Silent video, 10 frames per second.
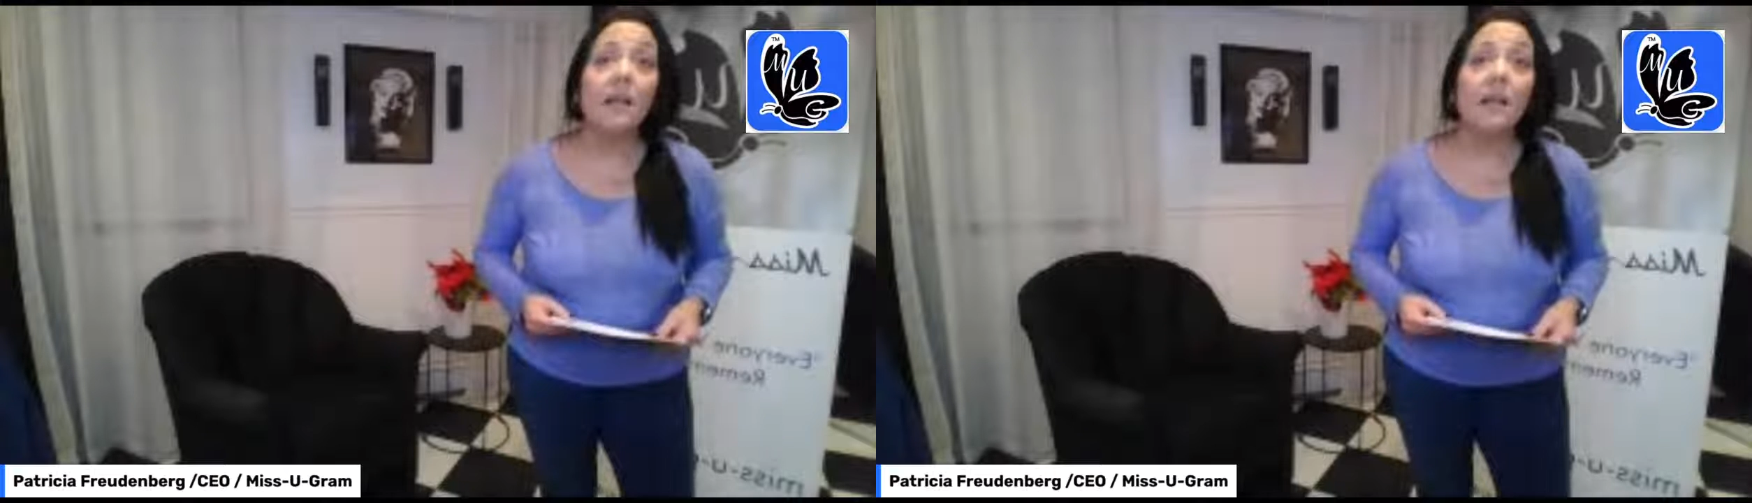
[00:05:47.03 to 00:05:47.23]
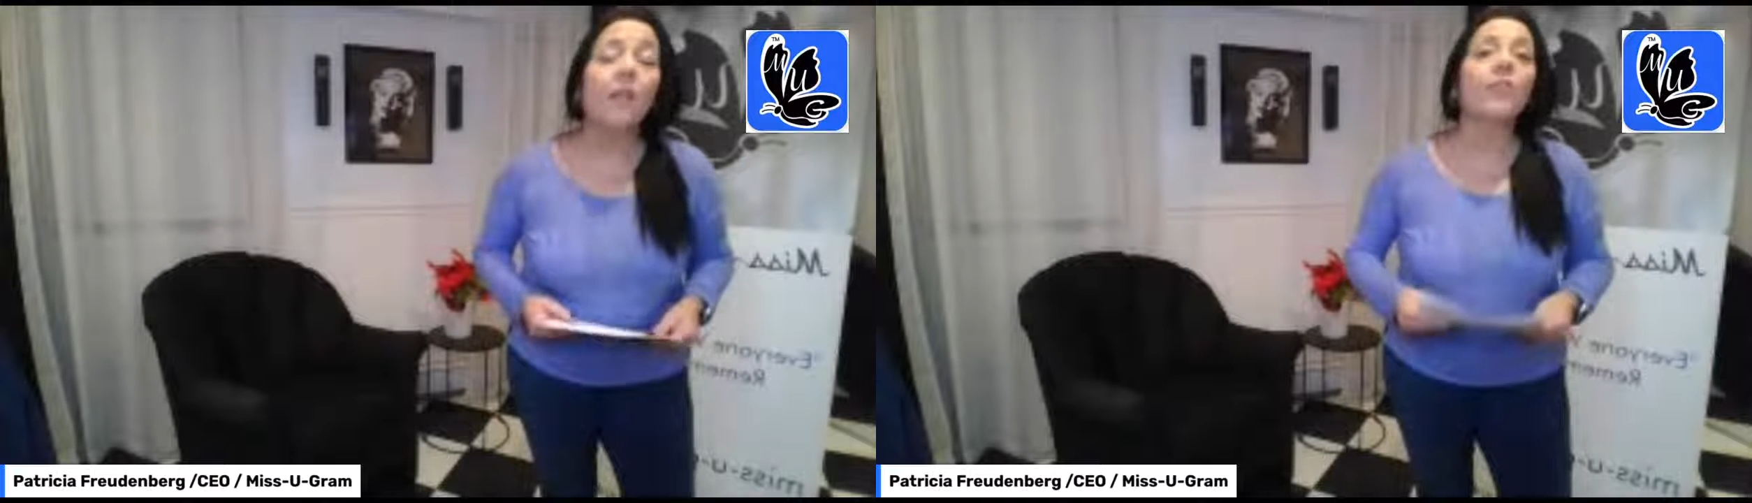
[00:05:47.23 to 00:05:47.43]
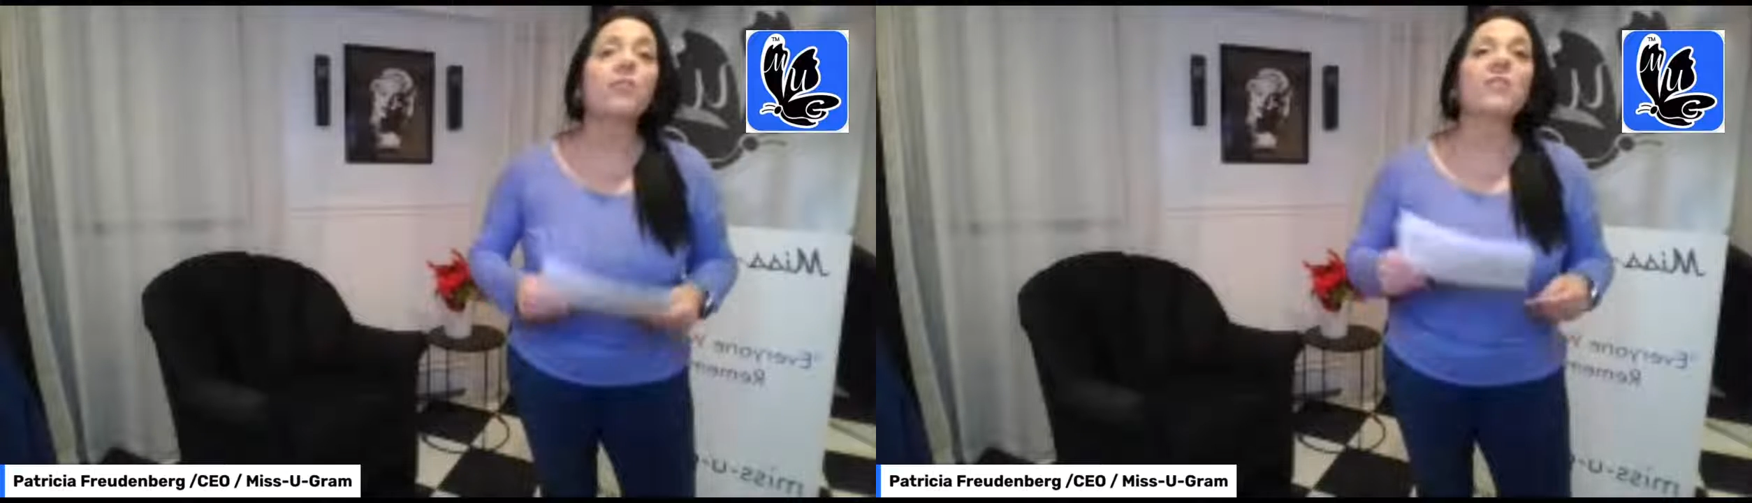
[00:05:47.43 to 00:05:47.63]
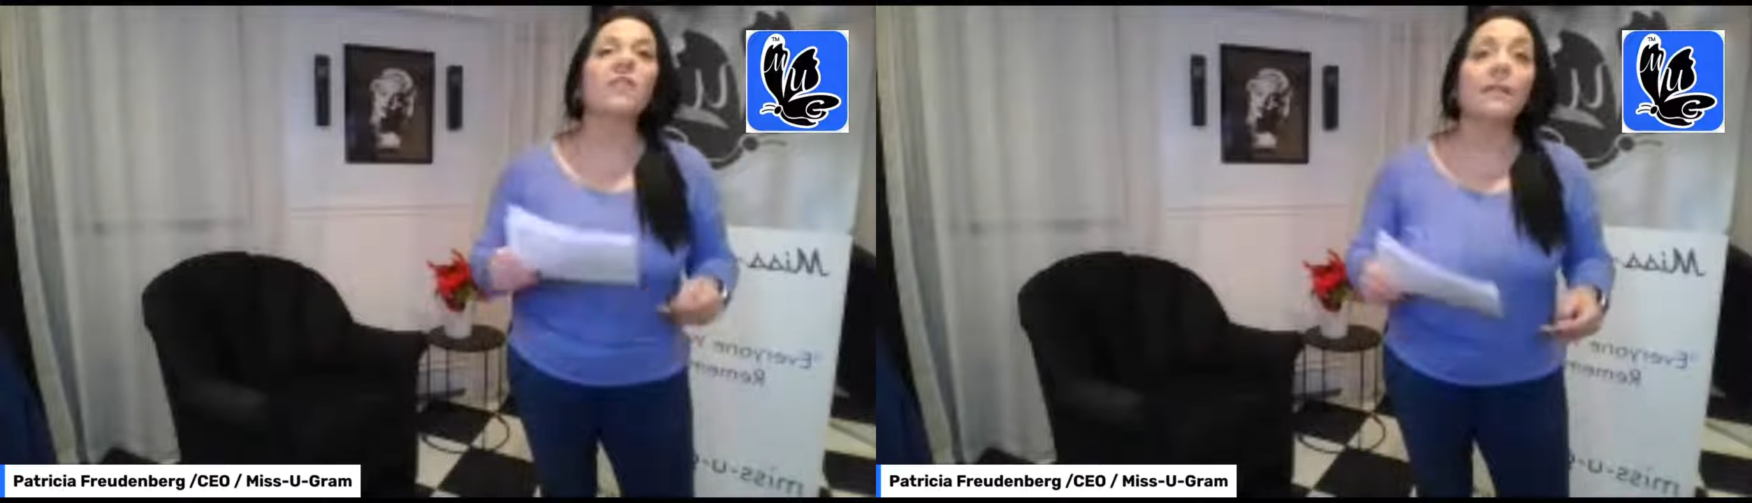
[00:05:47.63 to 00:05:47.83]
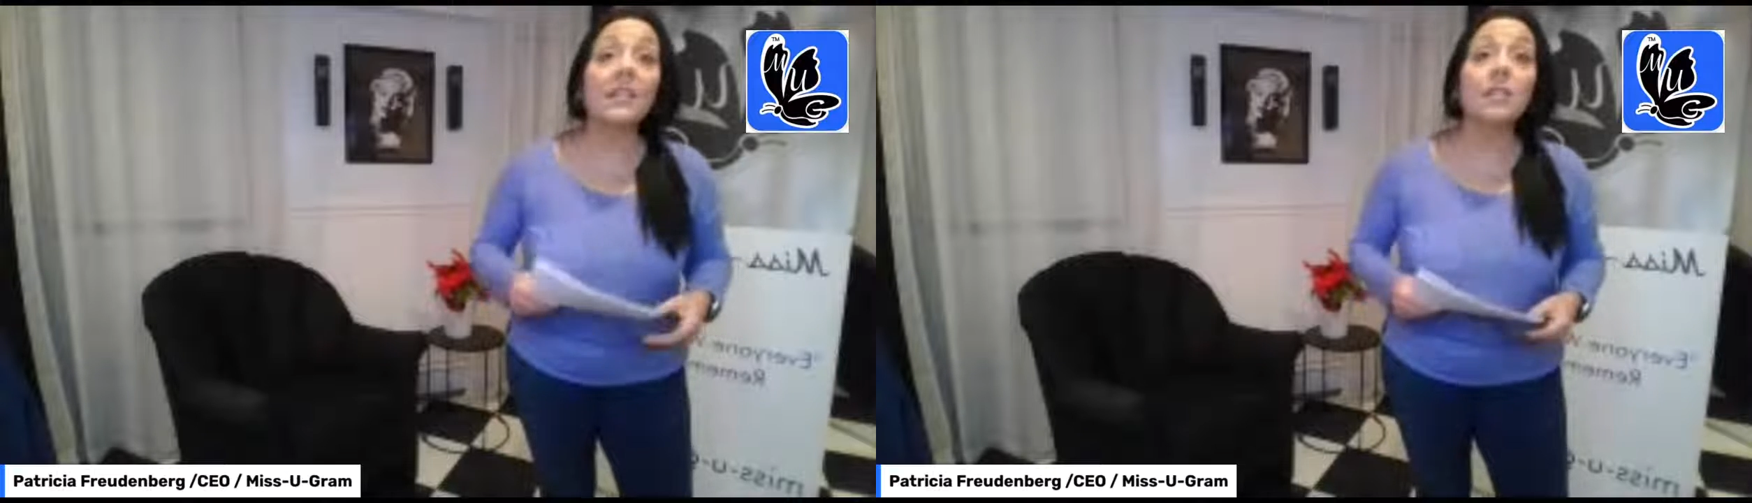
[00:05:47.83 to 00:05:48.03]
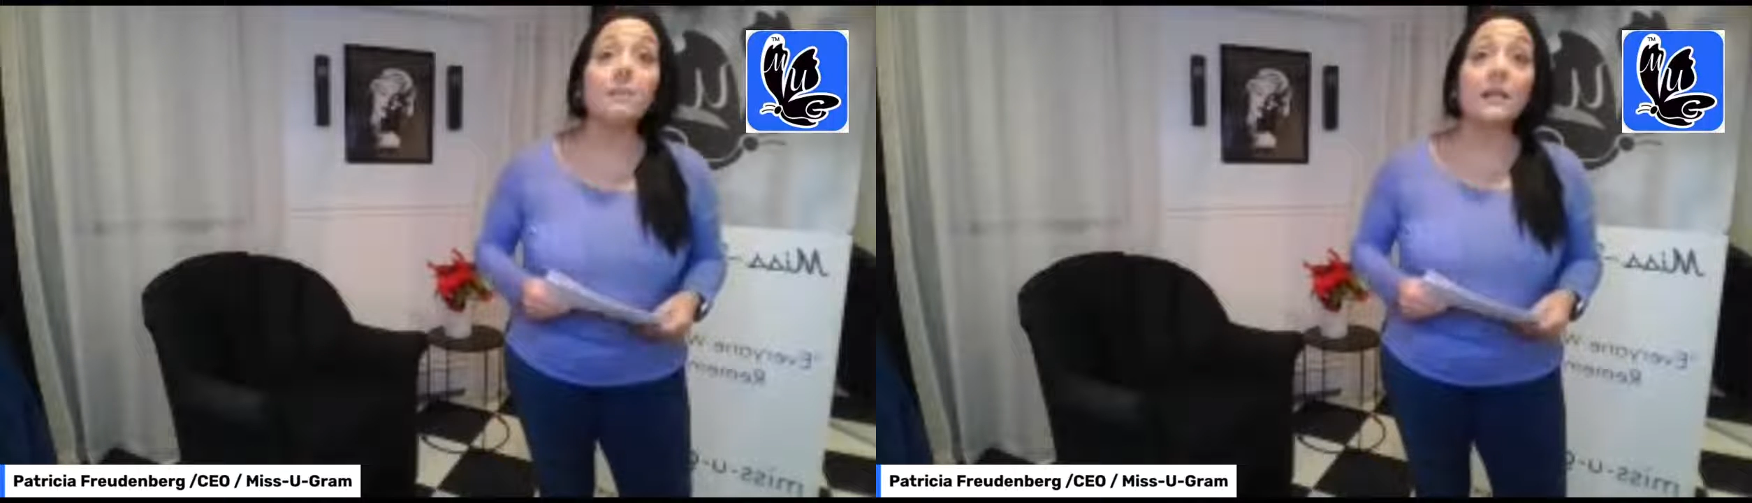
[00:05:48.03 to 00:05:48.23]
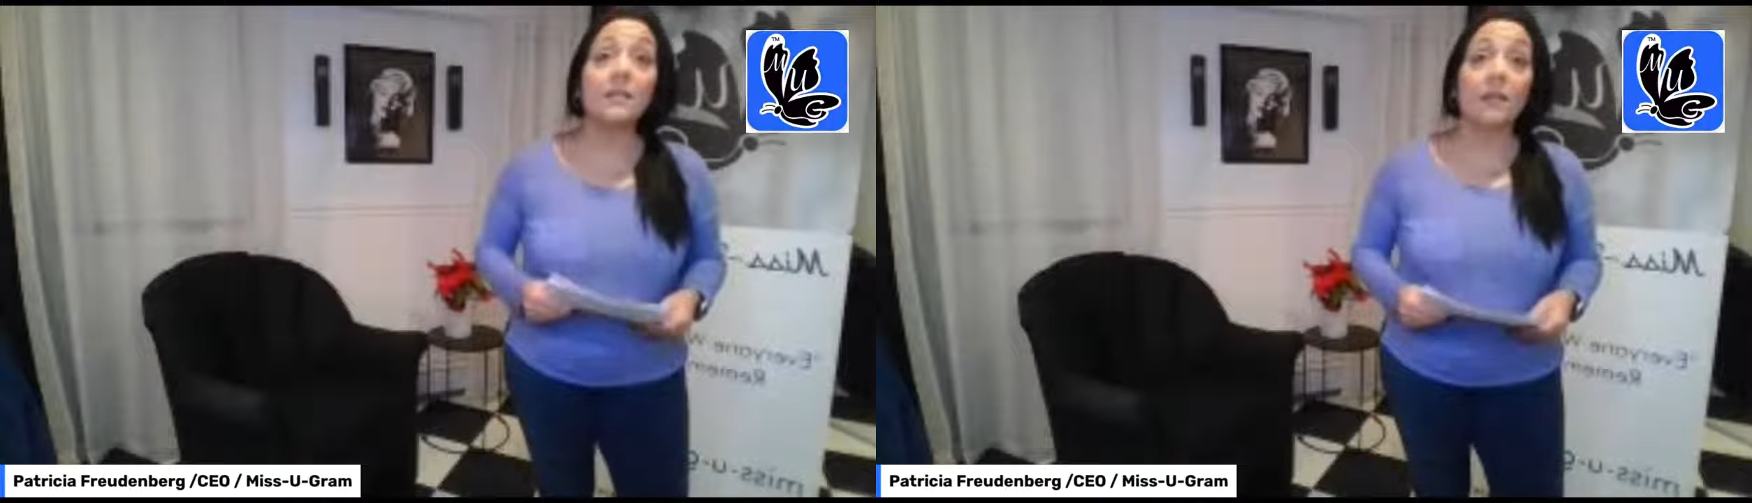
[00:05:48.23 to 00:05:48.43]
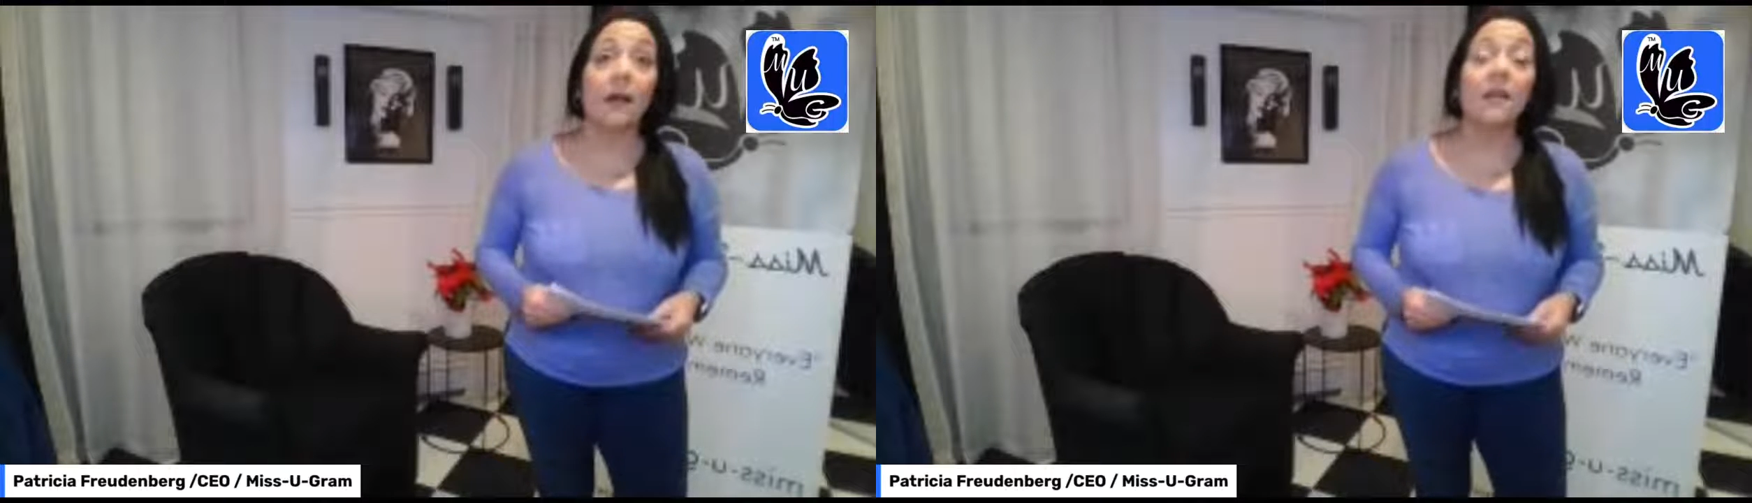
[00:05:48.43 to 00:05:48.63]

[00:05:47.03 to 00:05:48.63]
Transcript: There's a lot to be done.